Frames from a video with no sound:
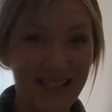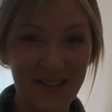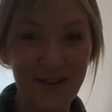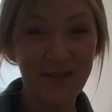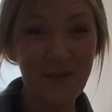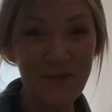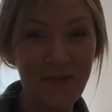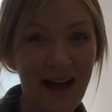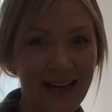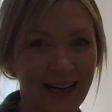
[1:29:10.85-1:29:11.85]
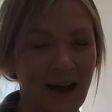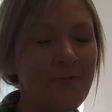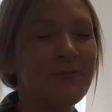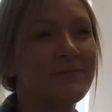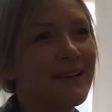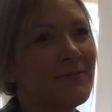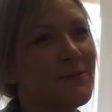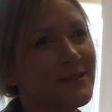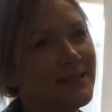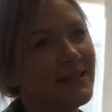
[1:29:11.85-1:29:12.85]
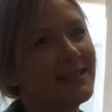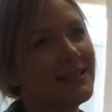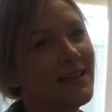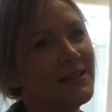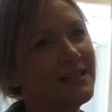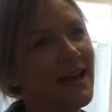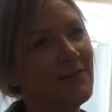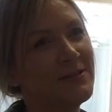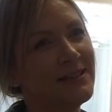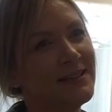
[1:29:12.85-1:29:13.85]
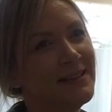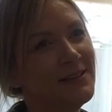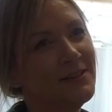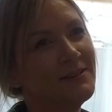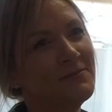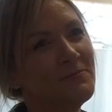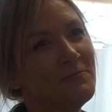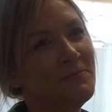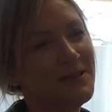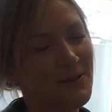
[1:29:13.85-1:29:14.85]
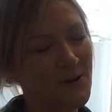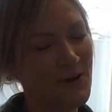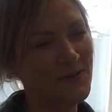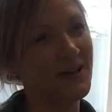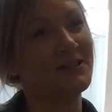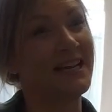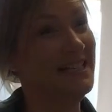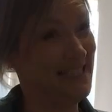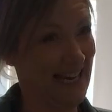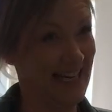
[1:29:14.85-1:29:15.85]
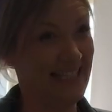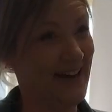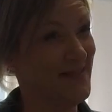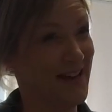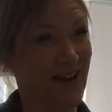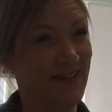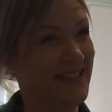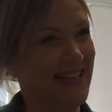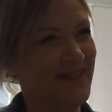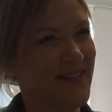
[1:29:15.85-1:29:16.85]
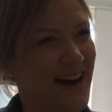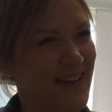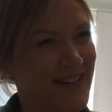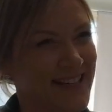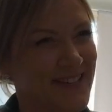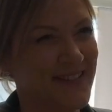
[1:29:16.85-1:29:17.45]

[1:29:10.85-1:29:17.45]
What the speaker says: It's always been fun. It wasn't, I didn't have to be so nervous. I was going to say something else then, but I was